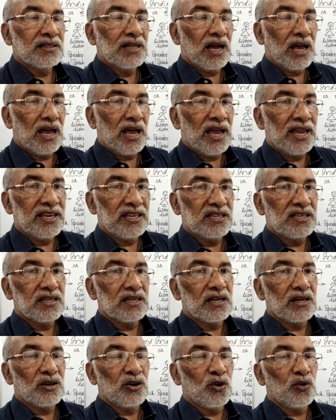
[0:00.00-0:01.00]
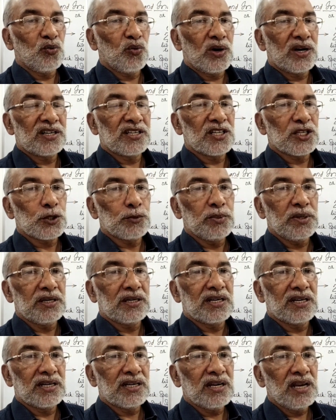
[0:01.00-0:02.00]
the idea of what the
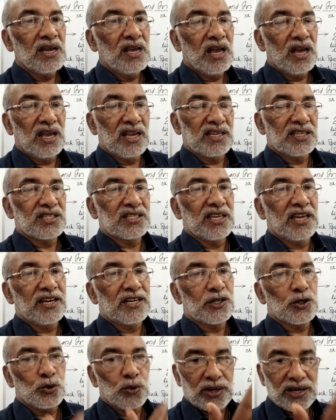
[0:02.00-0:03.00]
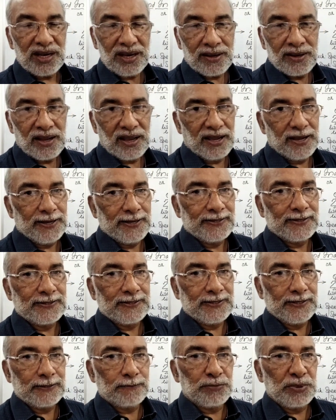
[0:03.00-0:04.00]
speaker said to a
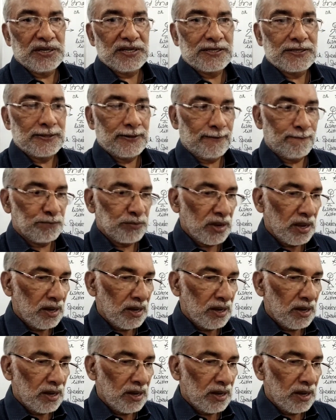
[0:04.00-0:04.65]
third person.